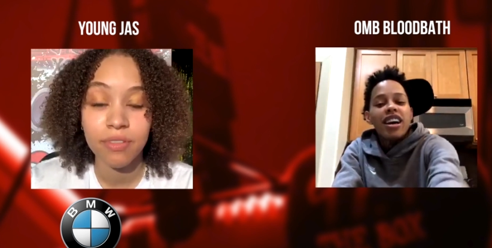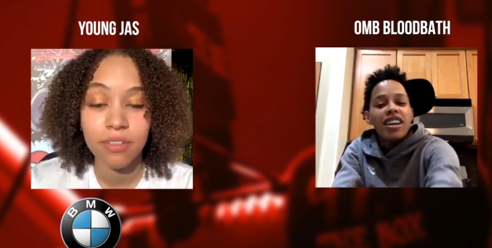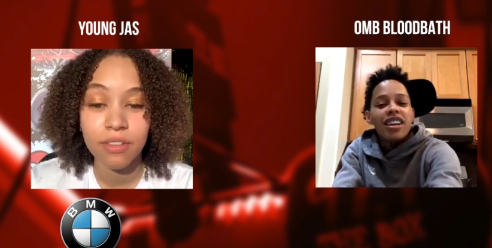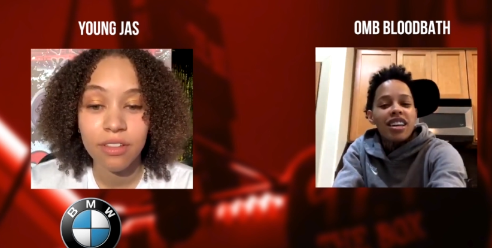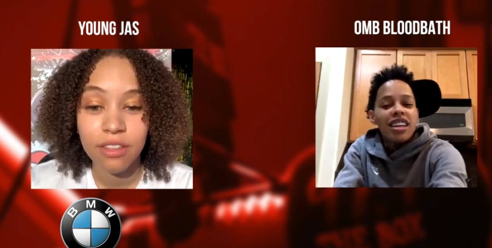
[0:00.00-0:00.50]

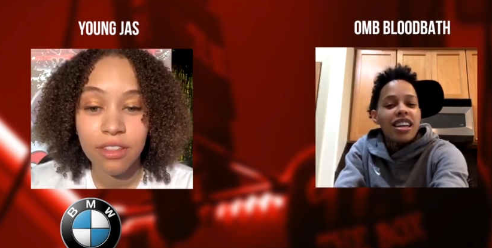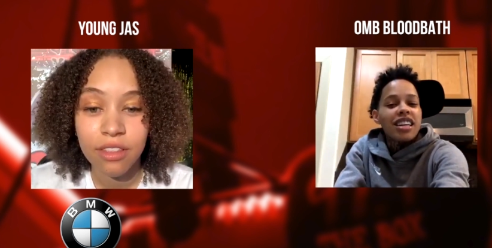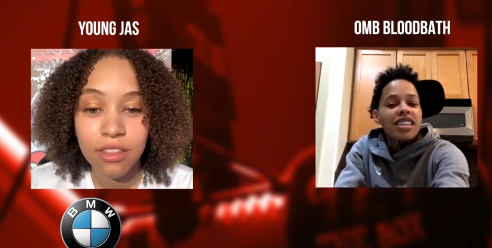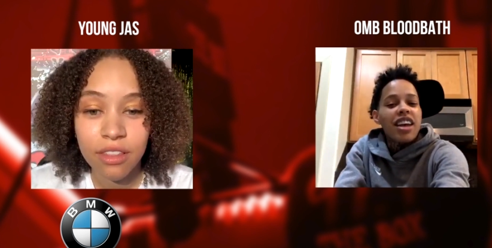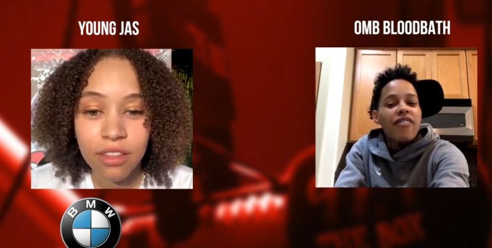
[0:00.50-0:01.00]
Speaker 1: Look, they, they
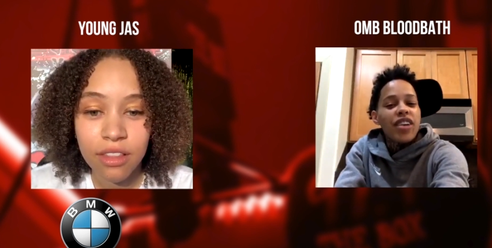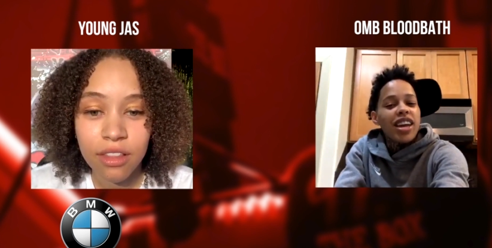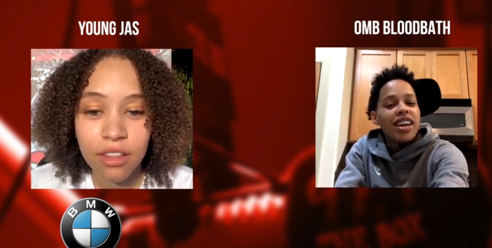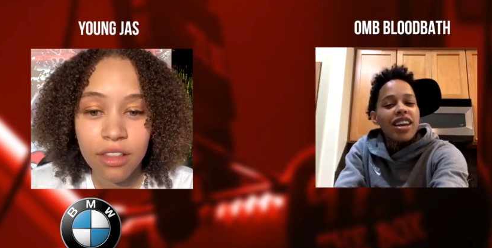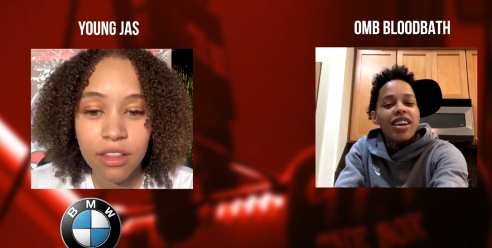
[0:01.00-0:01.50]
said Fetty
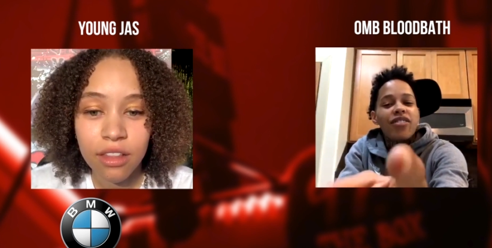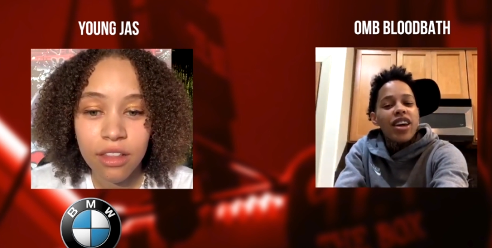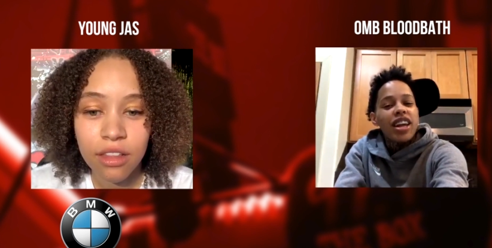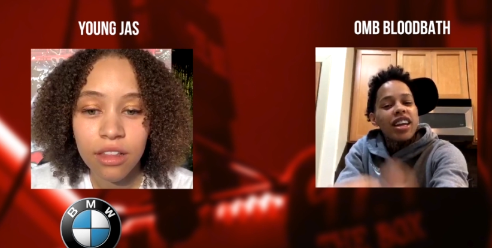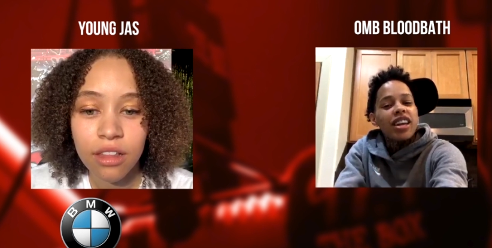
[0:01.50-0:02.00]
Me,
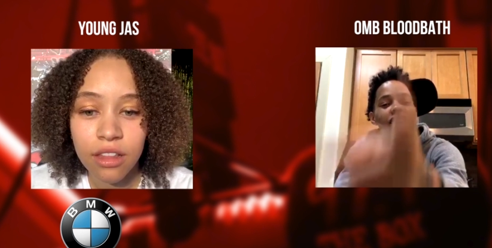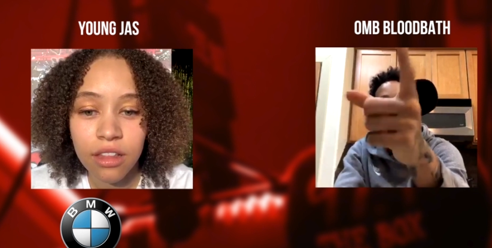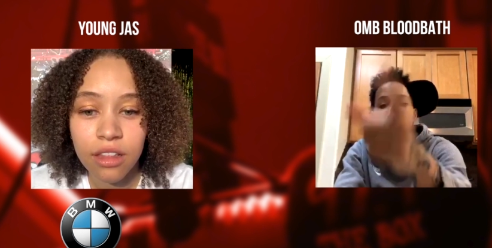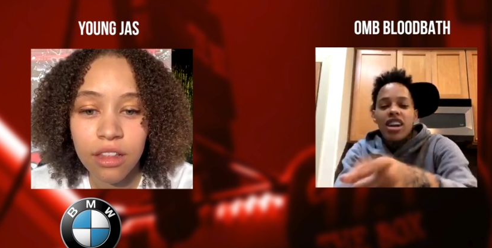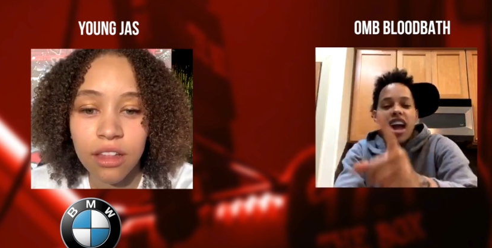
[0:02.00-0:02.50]
Fetty Me
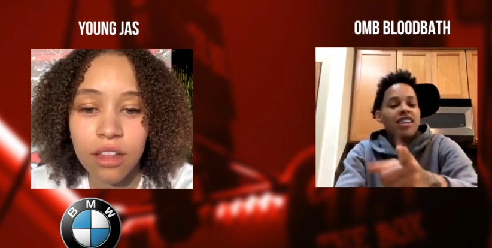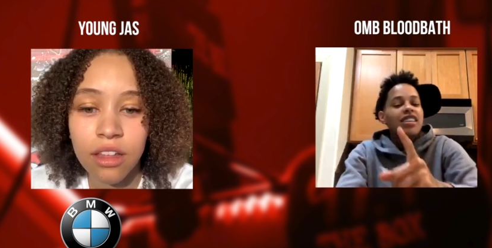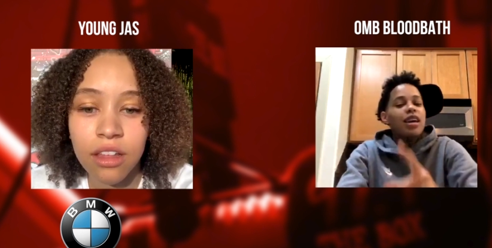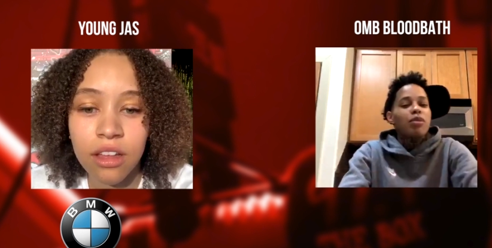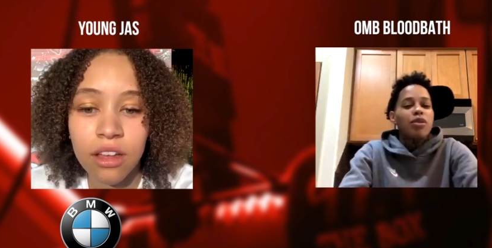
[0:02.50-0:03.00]
hard. Y'all
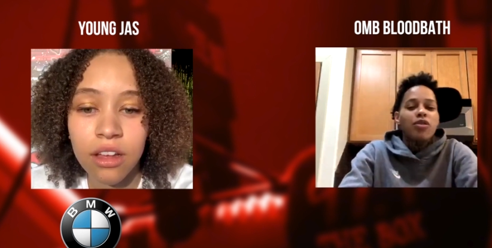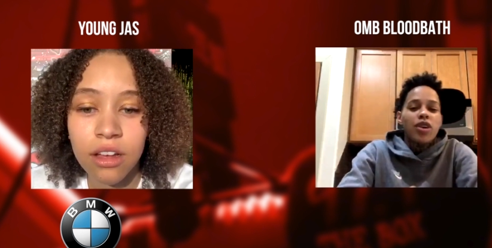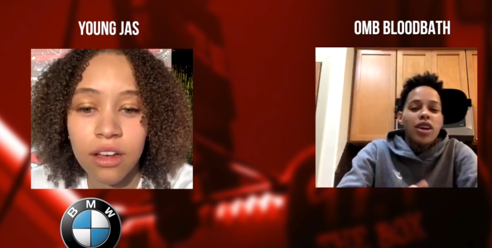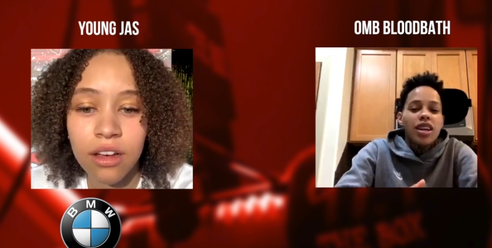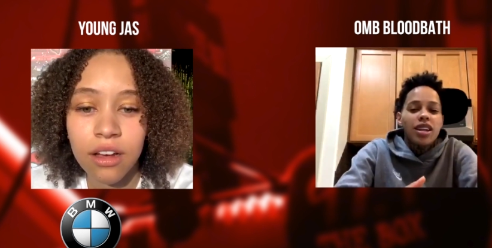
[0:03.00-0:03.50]
tap me with
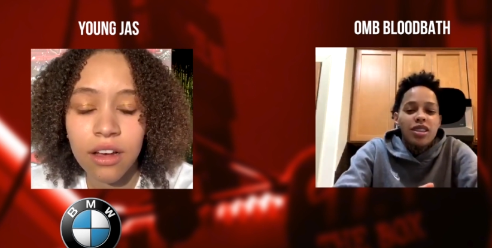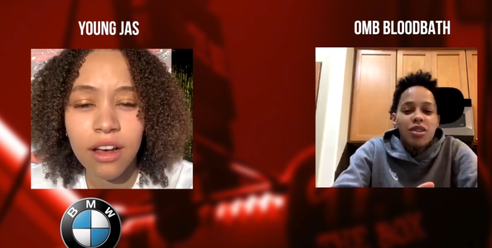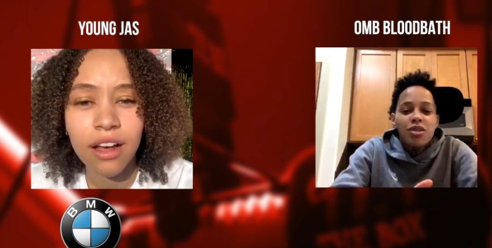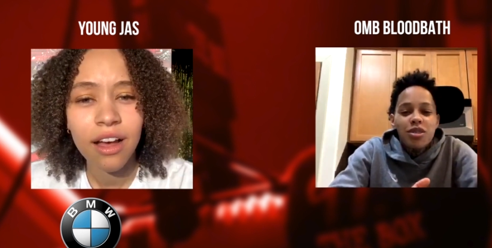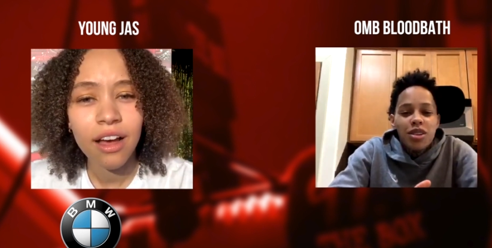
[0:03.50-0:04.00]
Fetty Me too.
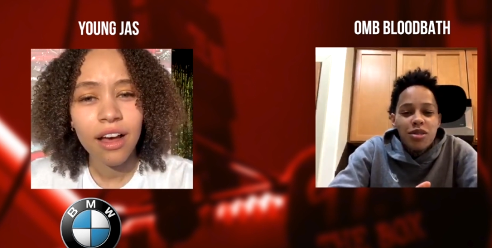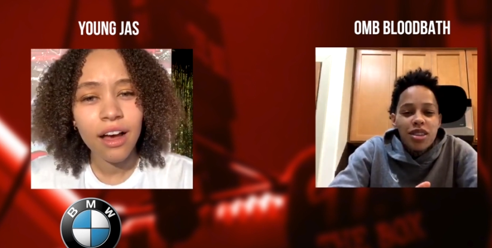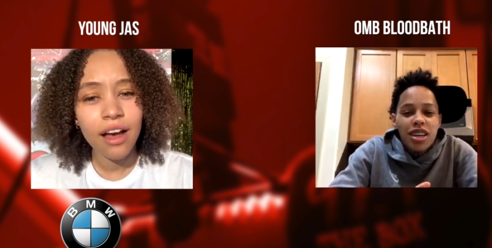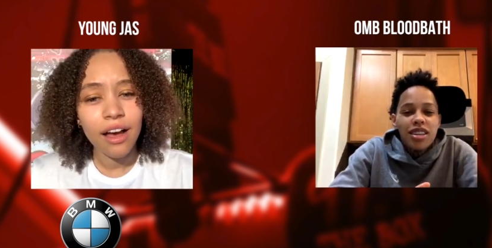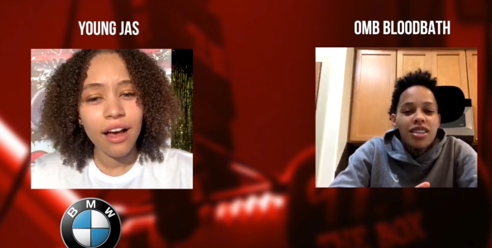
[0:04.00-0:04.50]
You know what I'm
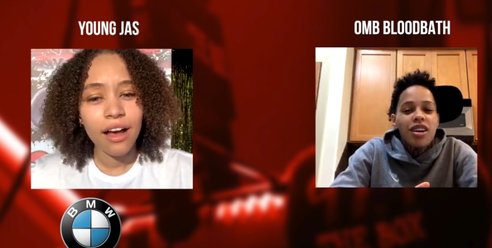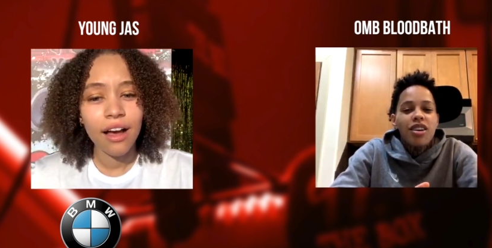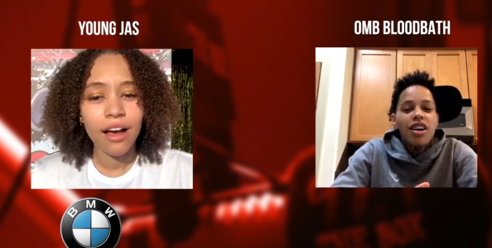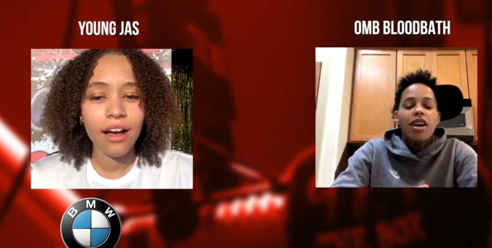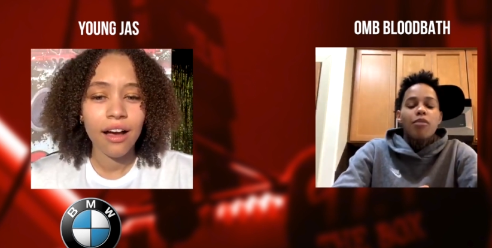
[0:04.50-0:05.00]
saying? So,
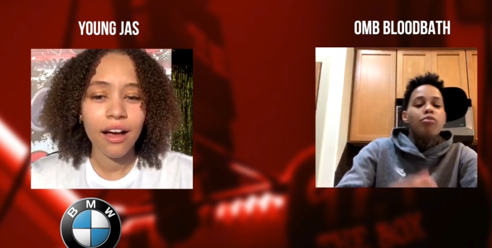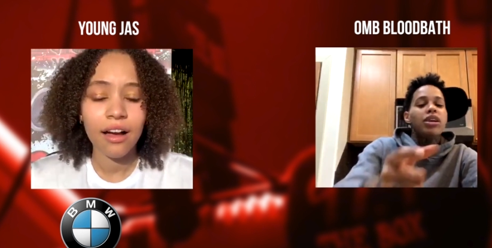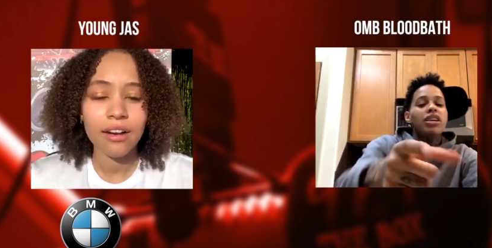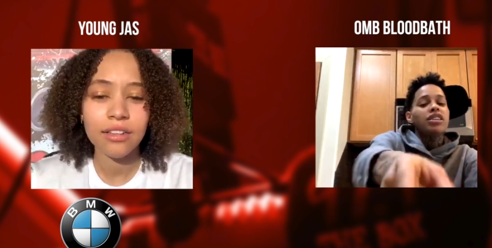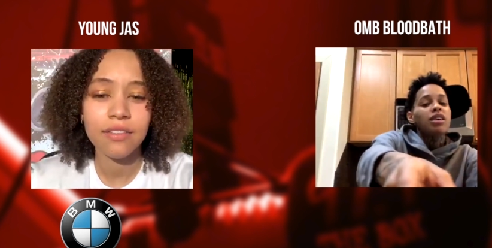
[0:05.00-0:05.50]
B
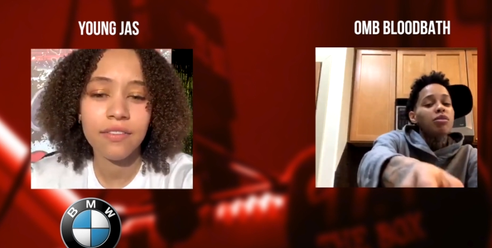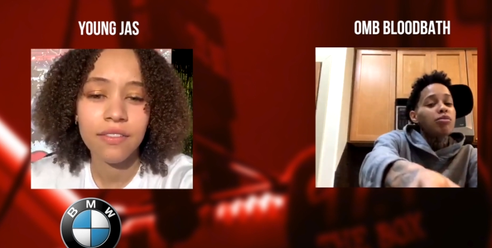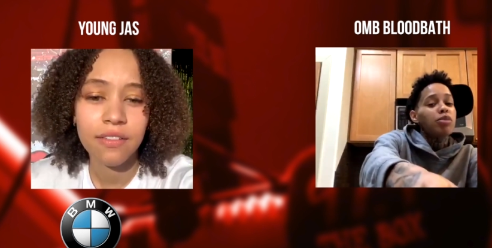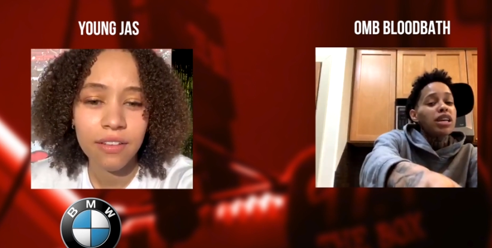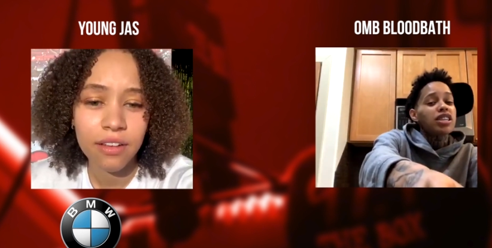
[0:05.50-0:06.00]
G,
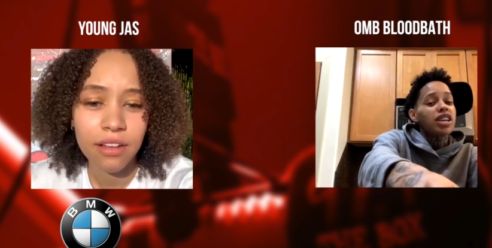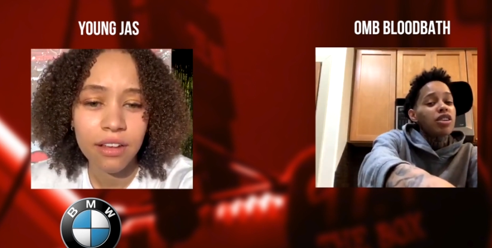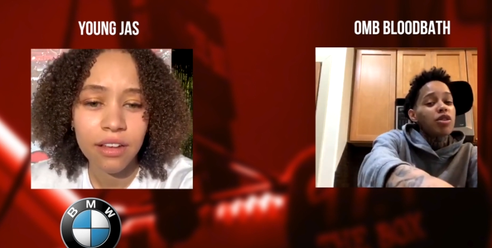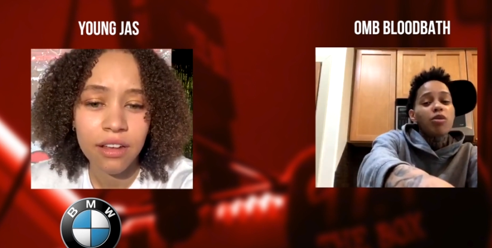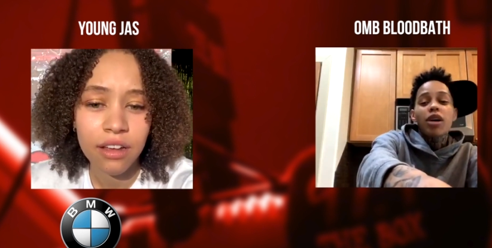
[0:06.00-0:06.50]
B G
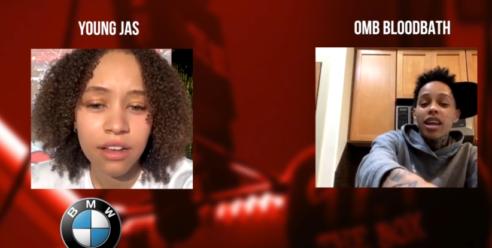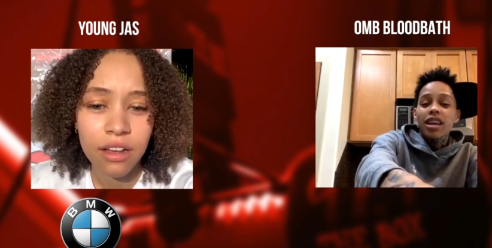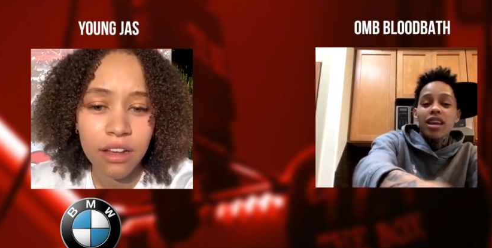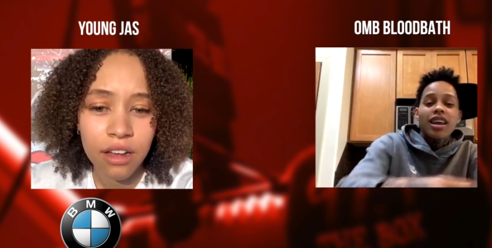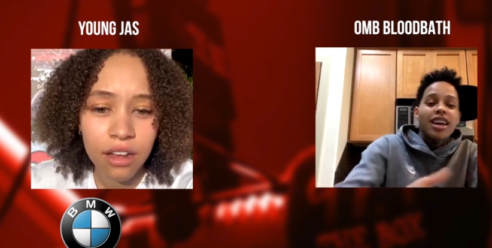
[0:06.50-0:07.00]
New Money.